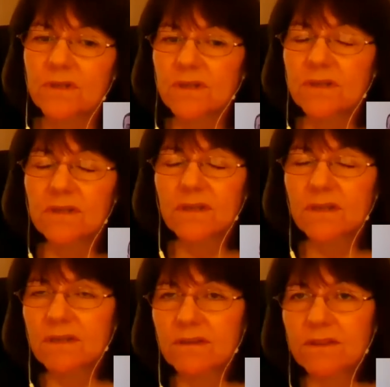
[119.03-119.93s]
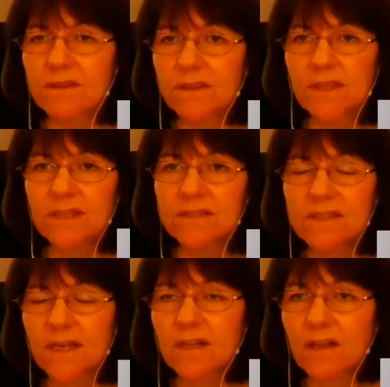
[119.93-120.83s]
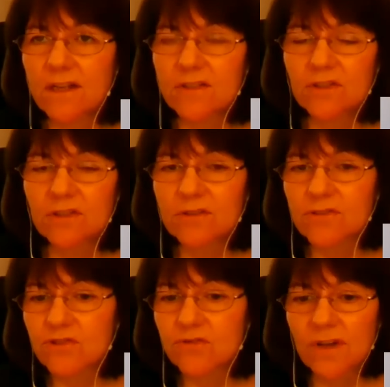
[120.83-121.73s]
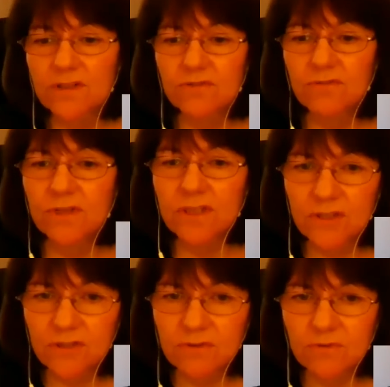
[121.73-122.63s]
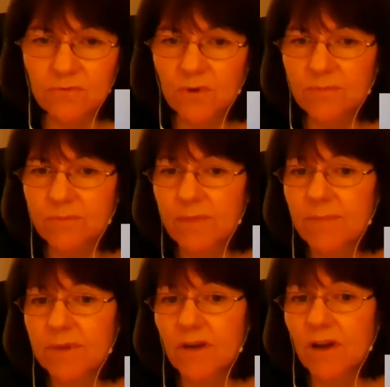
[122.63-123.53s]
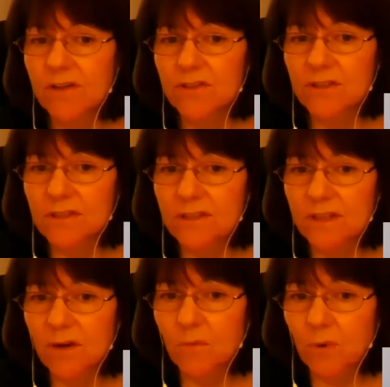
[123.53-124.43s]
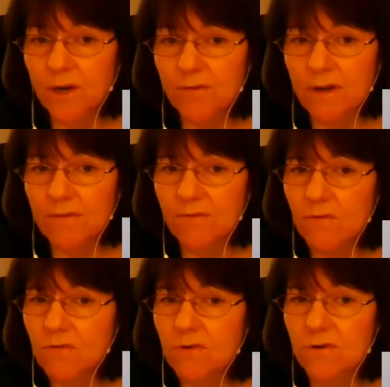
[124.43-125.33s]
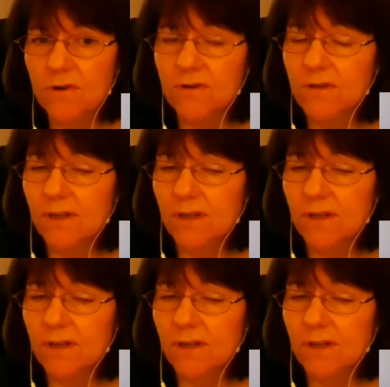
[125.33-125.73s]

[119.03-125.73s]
that psychological stress or issue would maybe consciously aware of, or